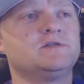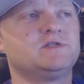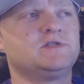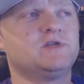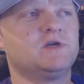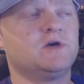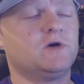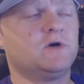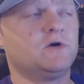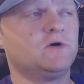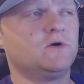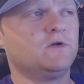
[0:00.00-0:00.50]

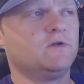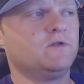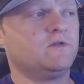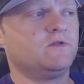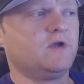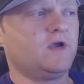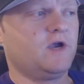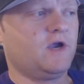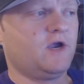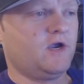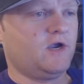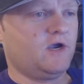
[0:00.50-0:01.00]
So
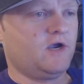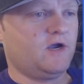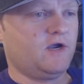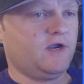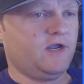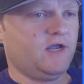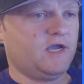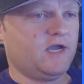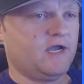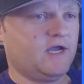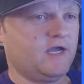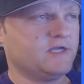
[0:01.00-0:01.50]
they,
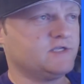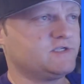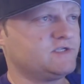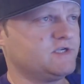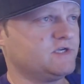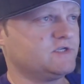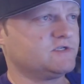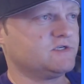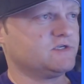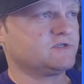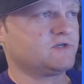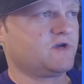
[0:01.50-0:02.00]
yeah, it's
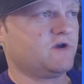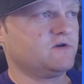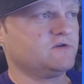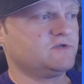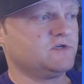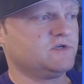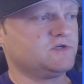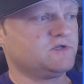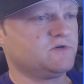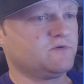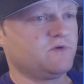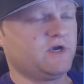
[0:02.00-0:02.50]
it's a scary
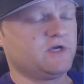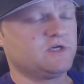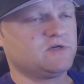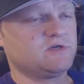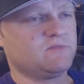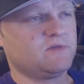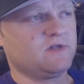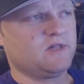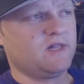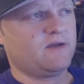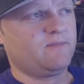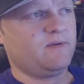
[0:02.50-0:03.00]

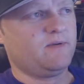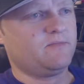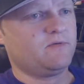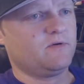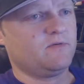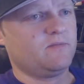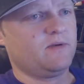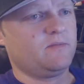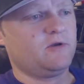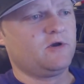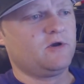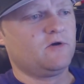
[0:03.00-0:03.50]
situation, but a lot of
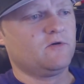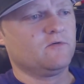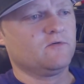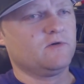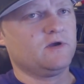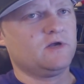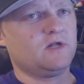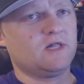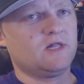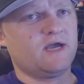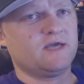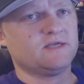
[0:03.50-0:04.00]
people maybe don't
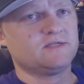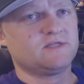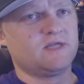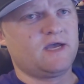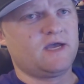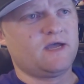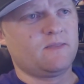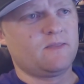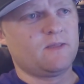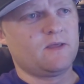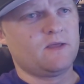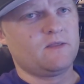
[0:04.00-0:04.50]
realize
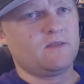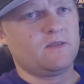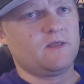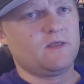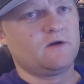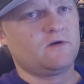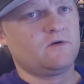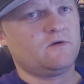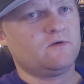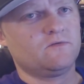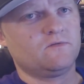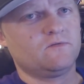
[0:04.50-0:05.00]
that, that they
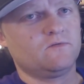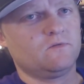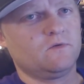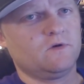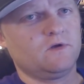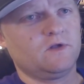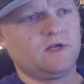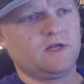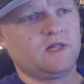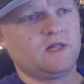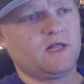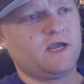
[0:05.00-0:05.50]
don't
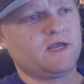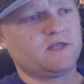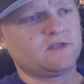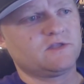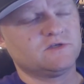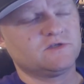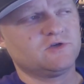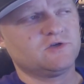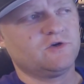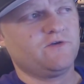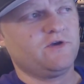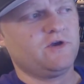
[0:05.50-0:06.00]
really like
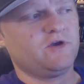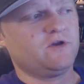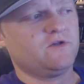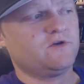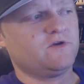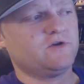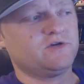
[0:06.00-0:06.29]
the Soviet Union.